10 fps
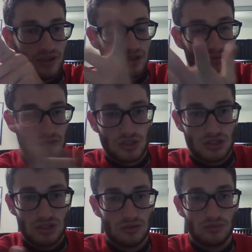like the,
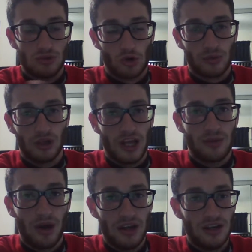just the normal
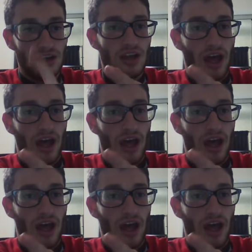like button.